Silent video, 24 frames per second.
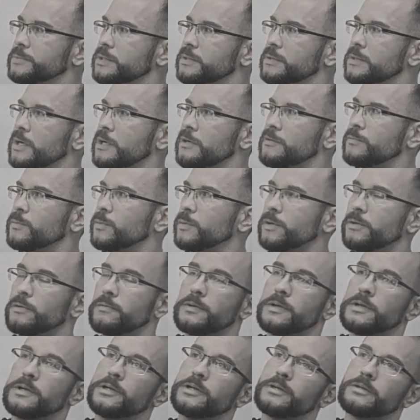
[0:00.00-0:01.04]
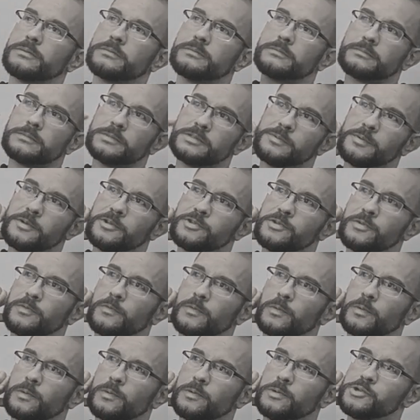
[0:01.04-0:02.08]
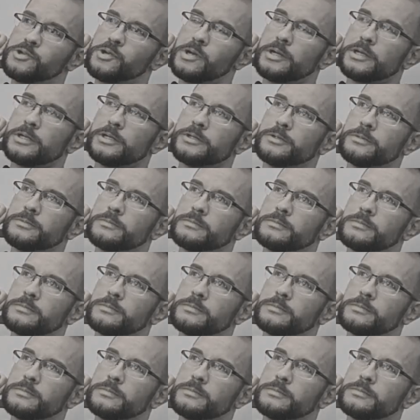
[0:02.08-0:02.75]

Yeah, I avoid it around here, especially for what we're trying to do.